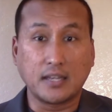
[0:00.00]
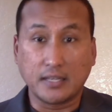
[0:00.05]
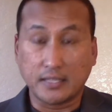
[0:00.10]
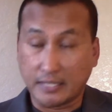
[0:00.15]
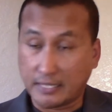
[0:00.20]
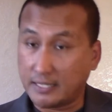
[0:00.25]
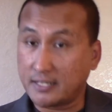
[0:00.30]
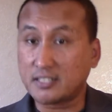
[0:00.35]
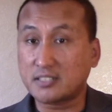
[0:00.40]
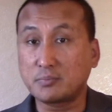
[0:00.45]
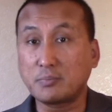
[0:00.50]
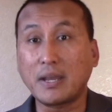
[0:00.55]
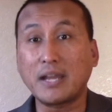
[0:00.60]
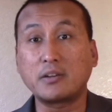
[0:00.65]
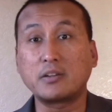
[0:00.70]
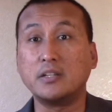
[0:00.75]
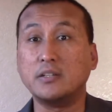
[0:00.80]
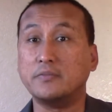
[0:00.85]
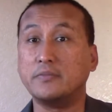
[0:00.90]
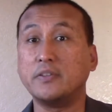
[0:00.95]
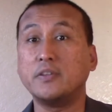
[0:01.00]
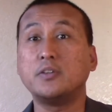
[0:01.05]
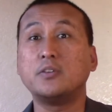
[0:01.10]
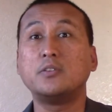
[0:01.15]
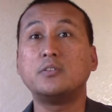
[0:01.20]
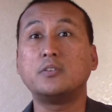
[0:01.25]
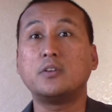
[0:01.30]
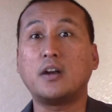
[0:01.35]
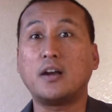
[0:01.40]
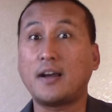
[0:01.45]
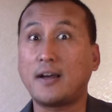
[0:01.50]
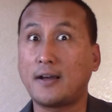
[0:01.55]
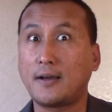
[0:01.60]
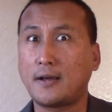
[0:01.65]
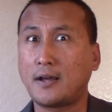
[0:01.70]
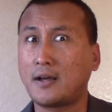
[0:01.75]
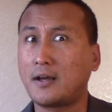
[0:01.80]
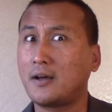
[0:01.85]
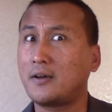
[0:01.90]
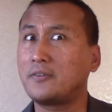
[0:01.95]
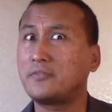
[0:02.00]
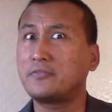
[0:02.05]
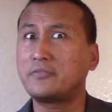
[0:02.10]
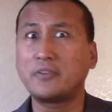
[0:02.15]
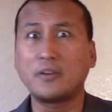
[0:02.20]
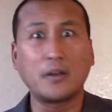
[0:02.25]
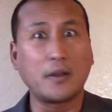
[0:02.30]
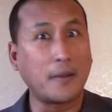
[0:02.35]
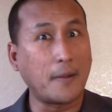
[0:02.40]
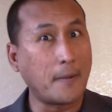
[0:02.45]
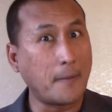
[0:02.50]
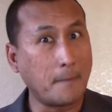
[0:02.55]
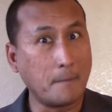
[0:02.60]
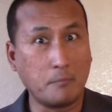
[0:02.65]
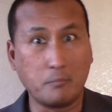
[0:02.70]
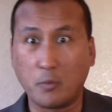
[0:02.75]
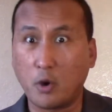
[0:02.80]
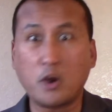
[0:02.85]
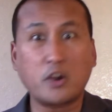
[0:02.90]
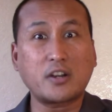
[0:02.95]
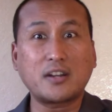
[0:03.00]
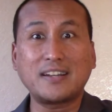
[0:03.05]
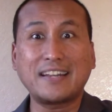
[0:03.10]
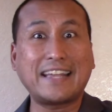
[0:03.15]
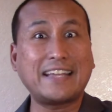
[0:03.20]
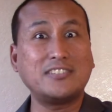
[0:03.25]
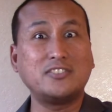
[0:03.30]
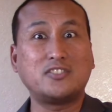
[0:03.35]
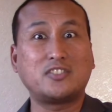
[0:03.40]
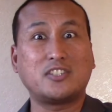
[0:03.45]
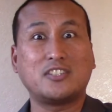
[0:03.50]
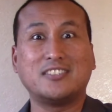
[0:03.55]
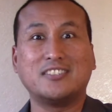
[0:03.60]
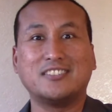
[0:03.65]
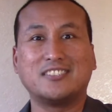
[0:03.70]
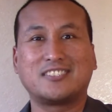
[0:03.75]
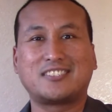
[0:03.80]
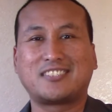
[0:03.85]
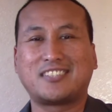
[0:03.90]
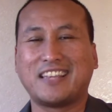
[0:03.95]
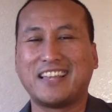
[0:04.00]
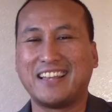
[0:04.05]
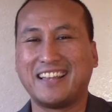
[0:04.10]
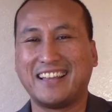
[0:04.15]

here's my review of Mortal Engines.